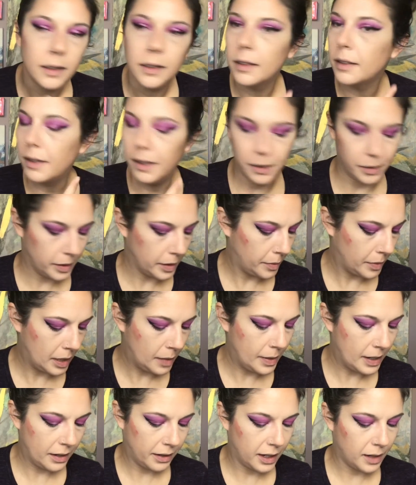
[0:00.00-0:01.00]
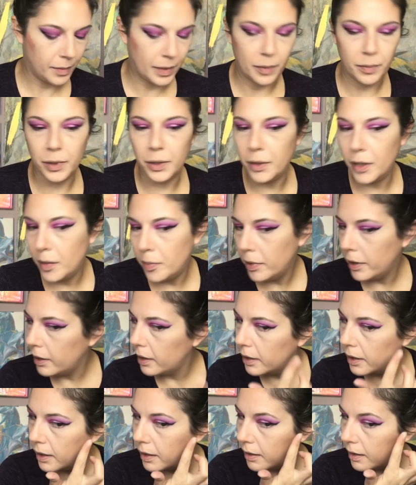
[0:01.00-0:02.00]
You know what, maybe I'll get my beauty
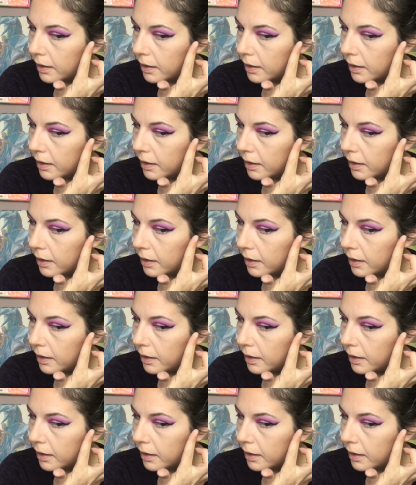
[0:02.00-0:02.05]
blender.